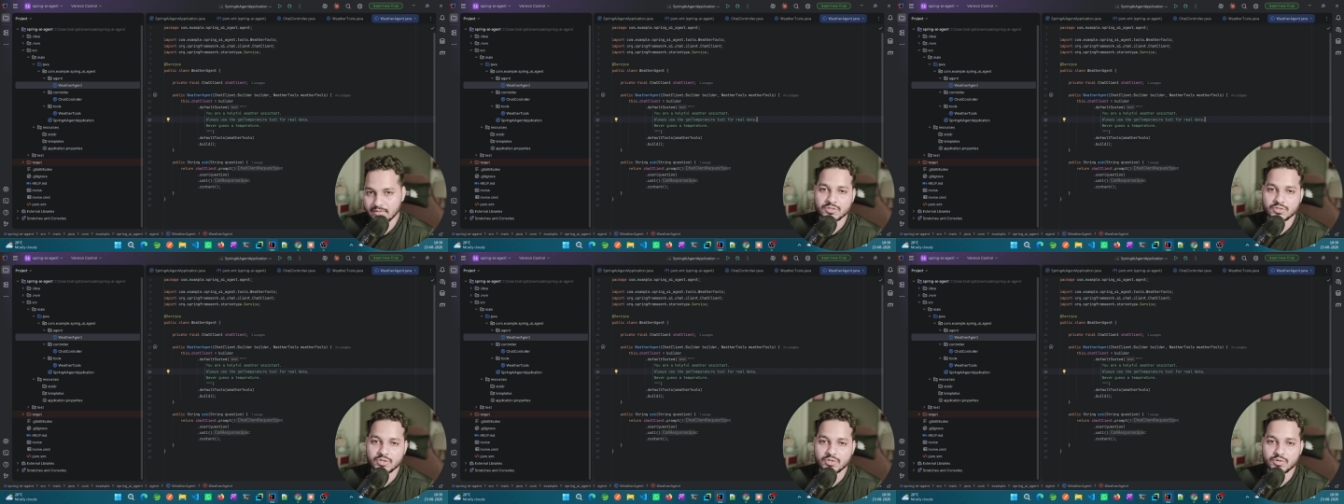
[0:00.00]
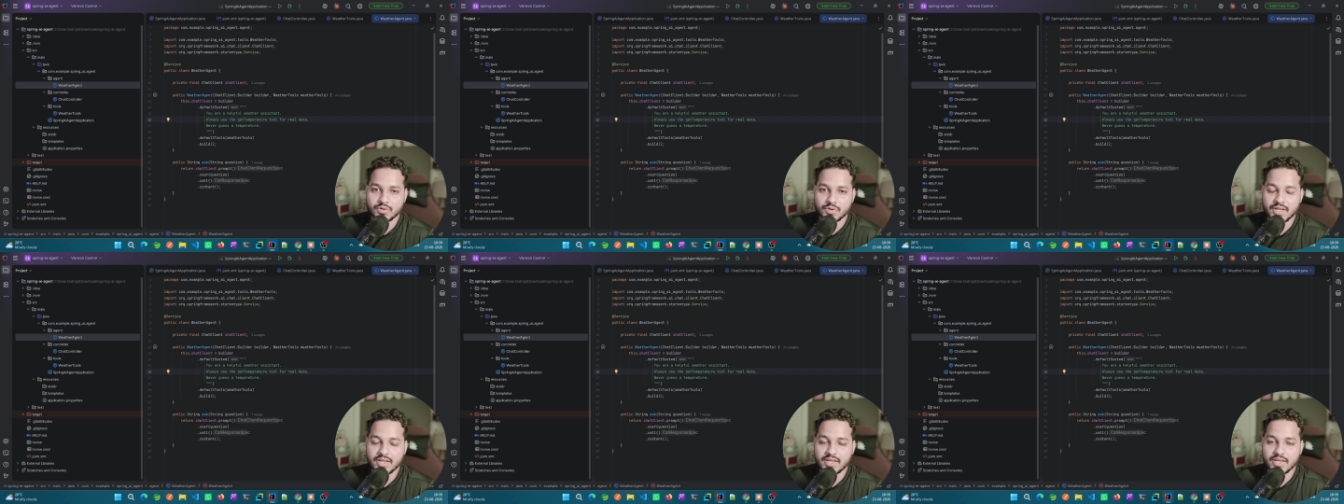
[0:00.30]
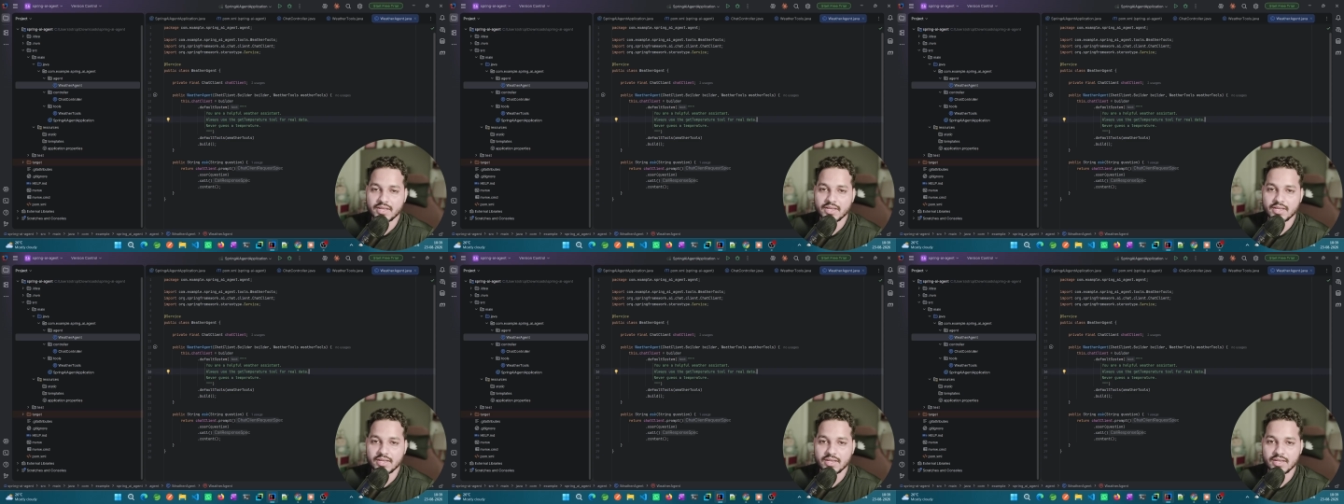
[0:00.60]
So
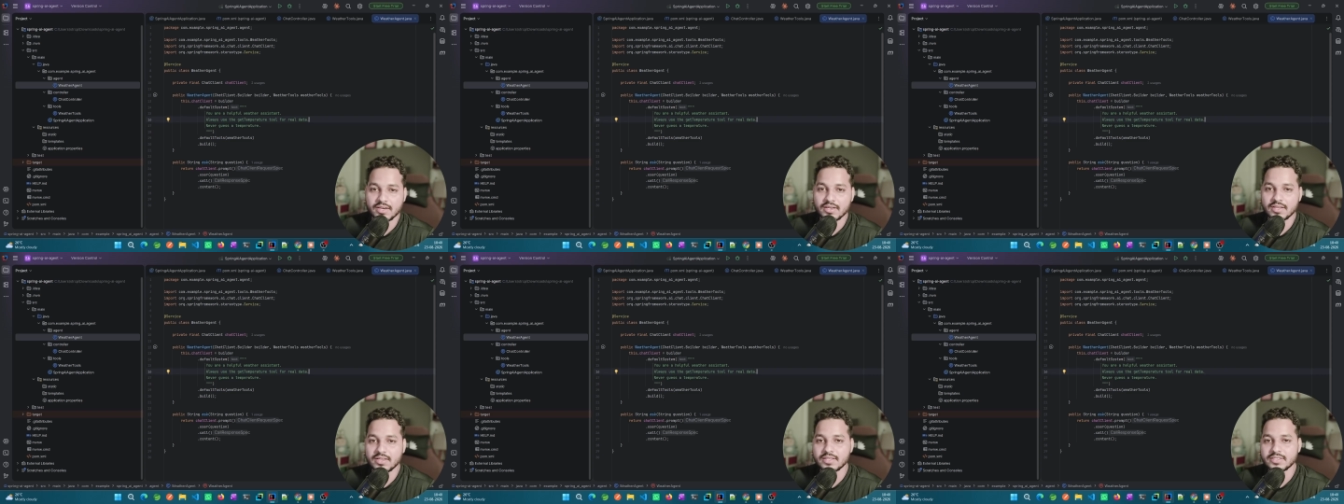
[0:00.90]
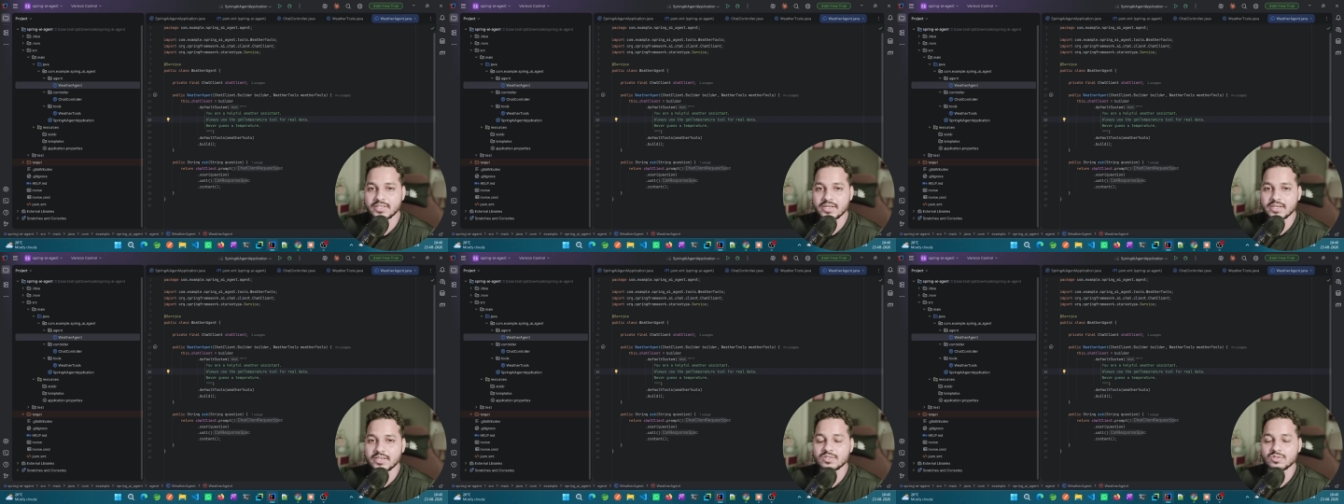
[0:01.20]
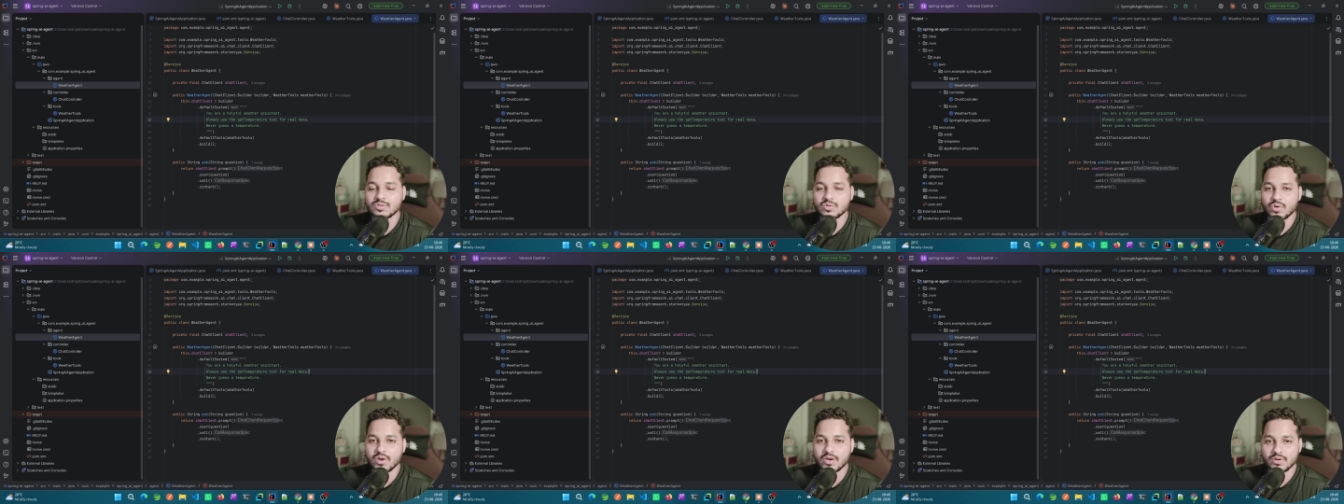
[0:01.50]
today here agent
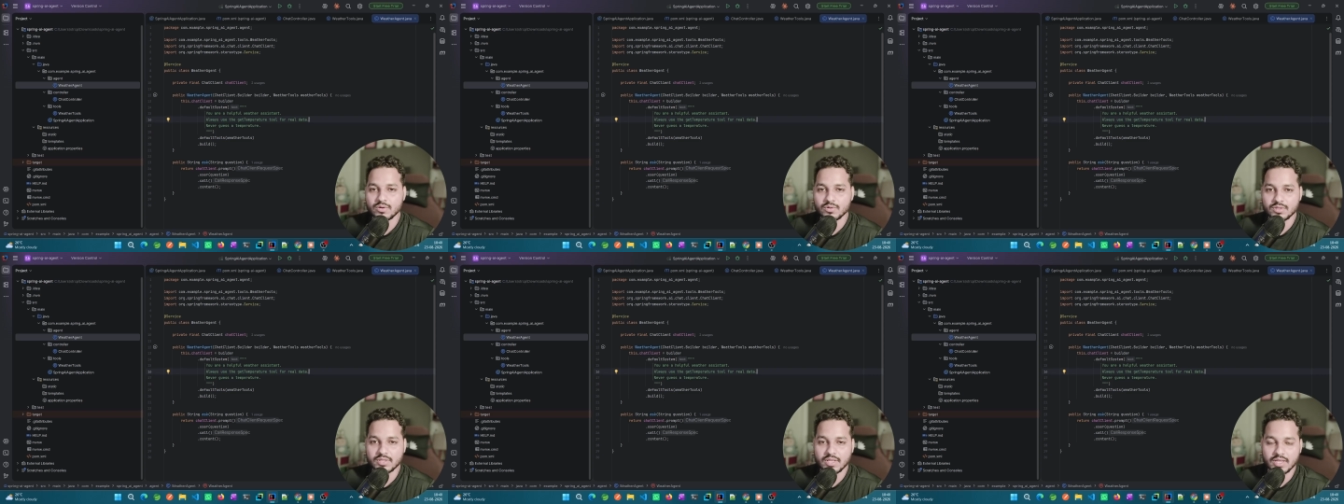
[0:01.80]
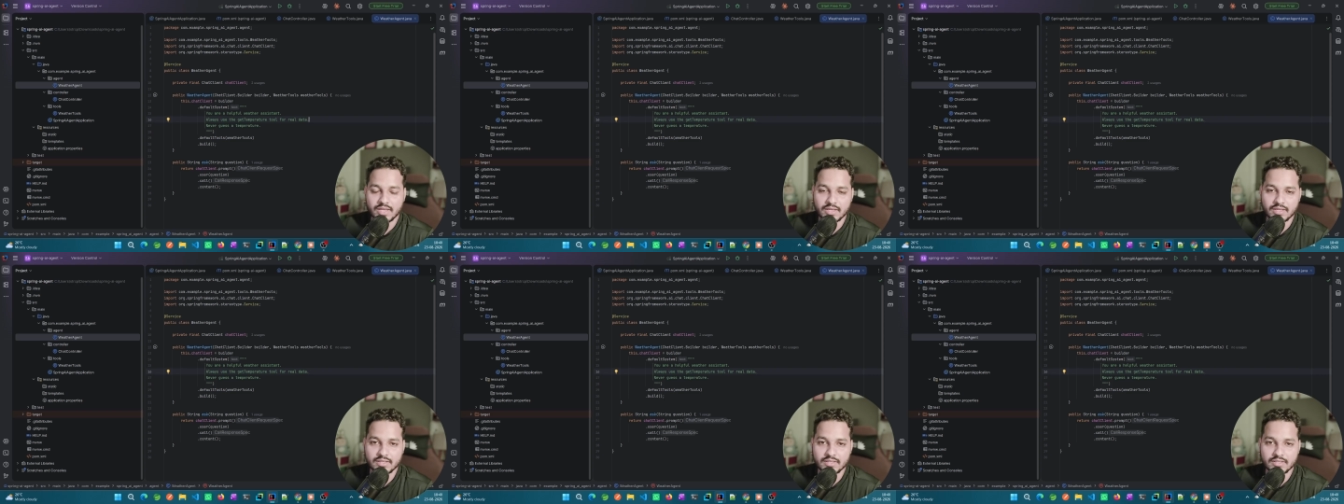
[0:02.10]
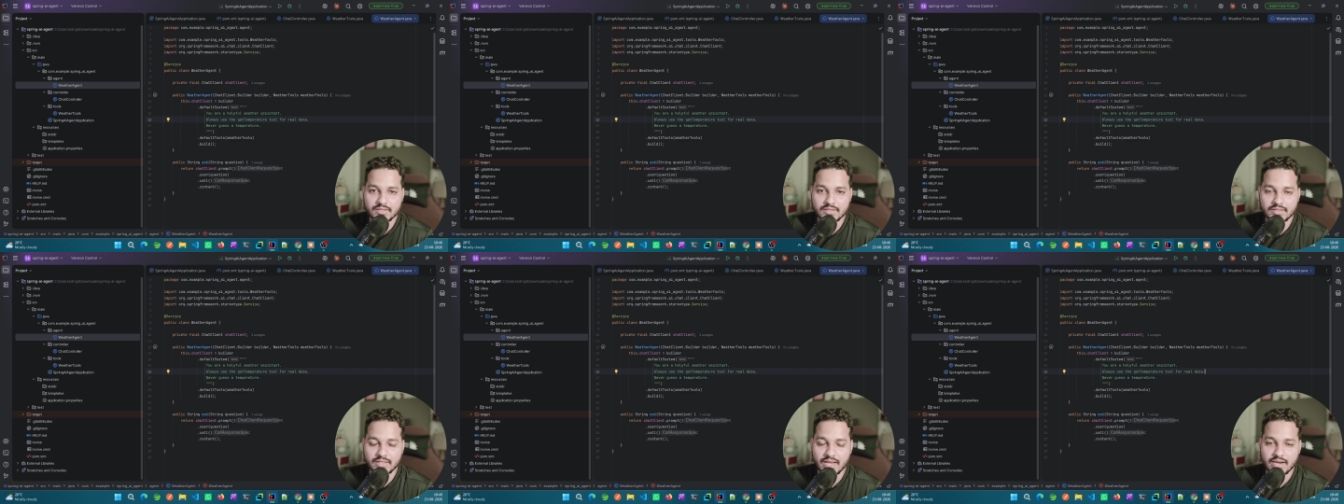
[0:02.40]
is going to think
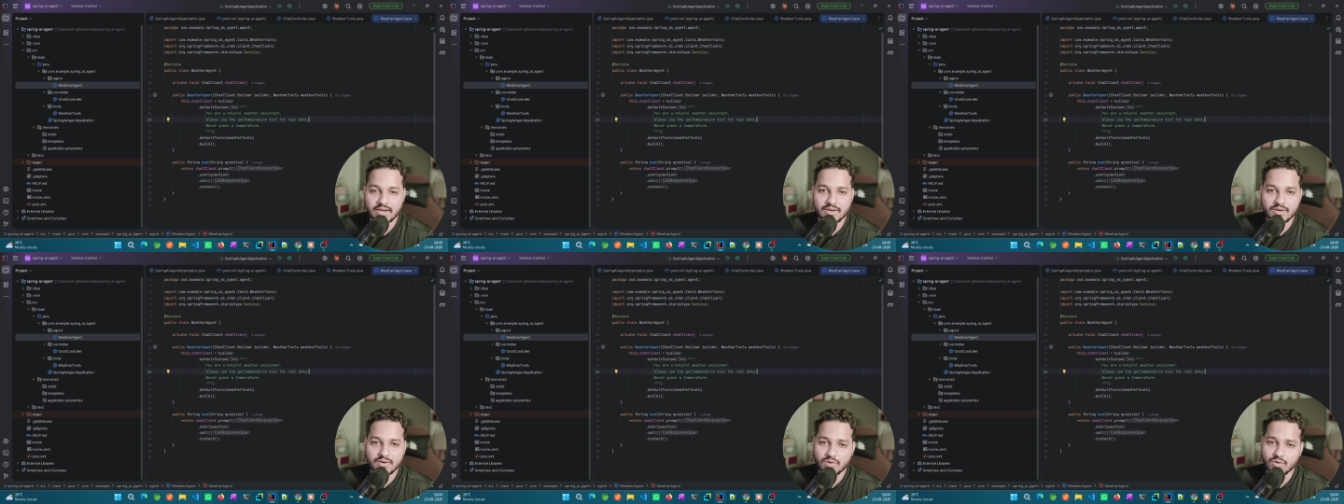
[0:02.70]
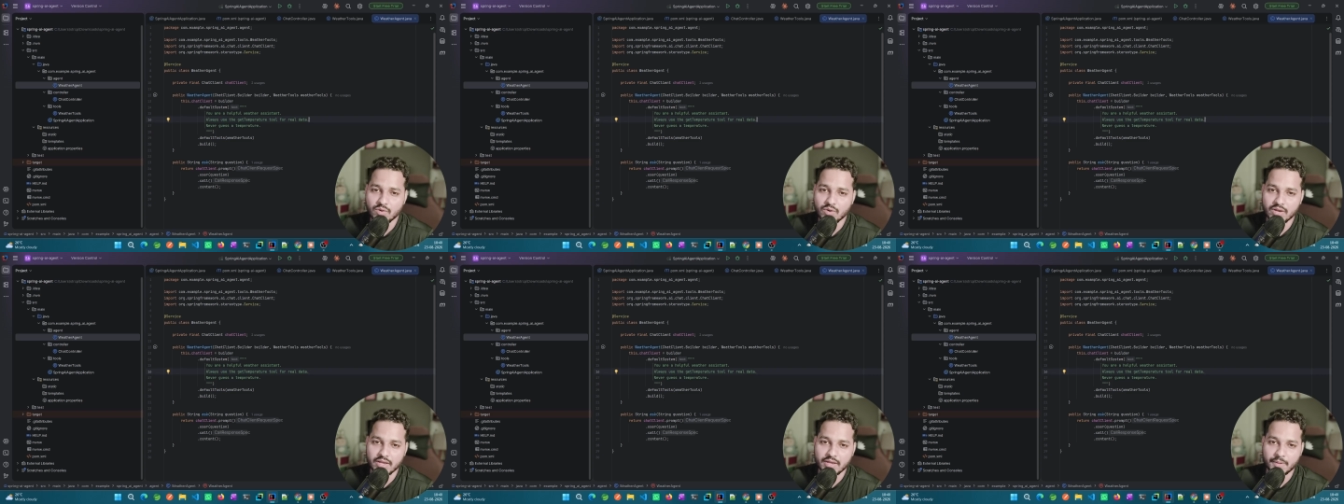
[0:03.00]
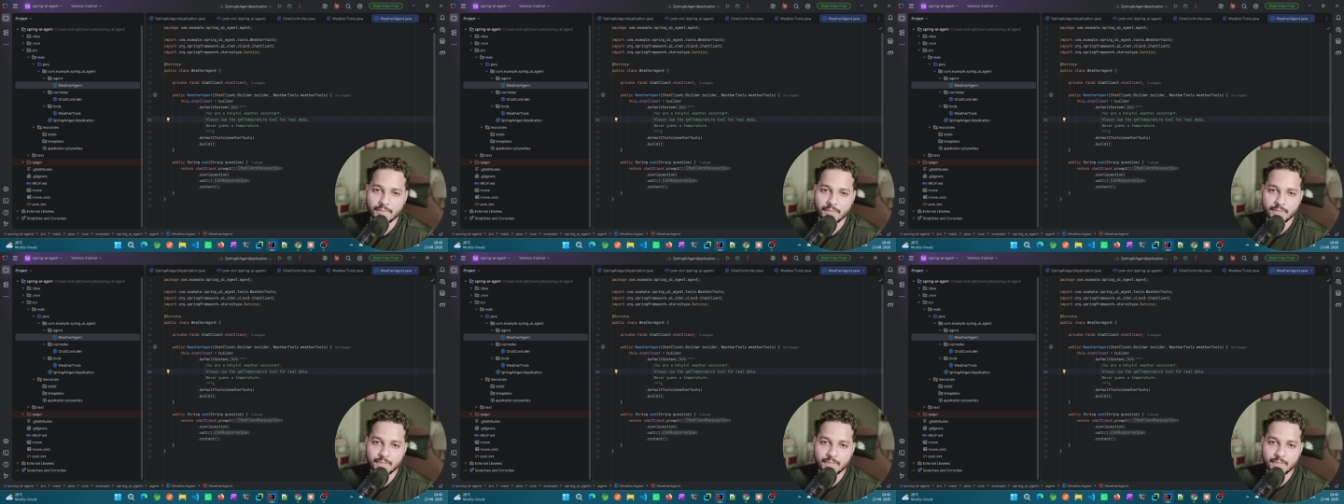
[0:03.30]
that okay,